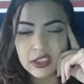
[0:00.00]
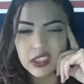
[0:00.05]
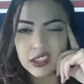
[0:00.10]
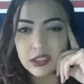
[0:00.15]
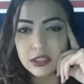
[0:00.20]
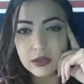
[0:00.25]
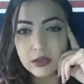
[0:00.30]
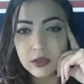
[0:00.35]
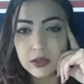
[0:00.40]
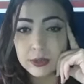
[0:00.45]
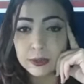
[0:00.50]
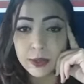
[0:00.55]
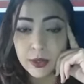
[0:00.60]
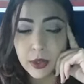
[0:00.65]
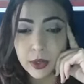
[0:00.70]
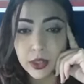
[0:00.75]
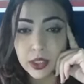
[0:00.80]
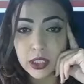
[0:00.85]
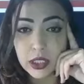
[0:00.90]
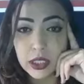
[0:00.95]
Oh, he was a
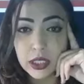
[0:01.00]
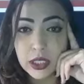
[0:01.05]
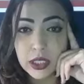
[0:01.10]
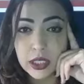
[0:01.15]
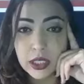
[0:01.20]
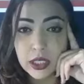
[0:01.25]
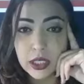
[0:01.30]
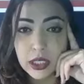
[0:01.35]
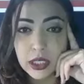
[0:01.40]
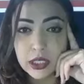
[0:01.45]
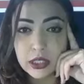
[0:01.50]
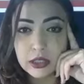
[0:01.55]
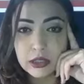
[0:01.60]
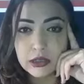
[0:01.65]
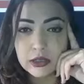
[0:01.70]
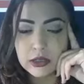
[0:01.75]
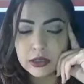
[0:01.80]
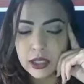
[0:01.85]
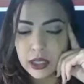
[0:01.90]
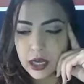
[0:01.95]
boy.
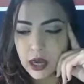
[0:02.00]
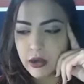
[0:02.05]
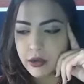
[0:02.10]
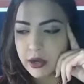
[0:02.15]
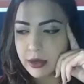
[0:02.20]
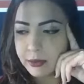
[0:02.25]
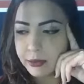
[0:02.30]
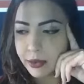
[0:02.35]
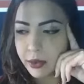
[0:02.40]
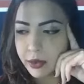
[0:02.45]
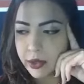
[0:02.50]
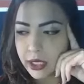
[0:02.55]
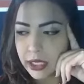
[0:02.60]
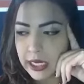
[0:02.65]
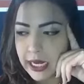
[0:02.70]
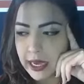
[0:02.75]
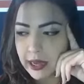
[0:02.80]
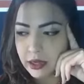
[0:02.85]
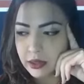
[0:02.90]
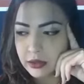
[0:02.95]
A current
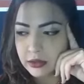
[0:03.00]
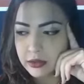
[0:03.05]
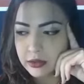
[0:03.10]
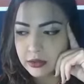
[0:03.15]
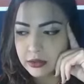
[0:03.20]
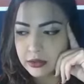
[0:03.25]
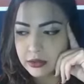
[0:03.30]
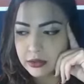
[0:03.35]
boy now.